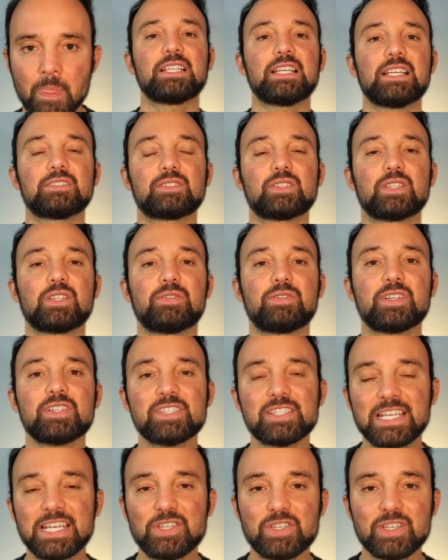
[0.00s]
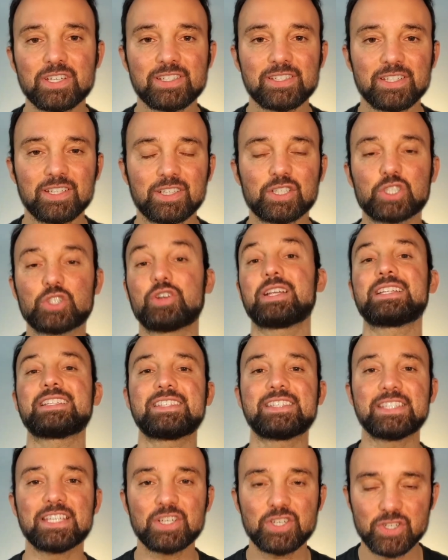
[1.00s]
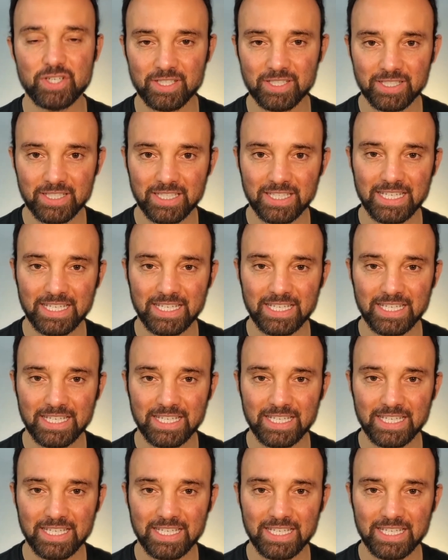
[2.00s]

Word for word: So, the first stage is your transition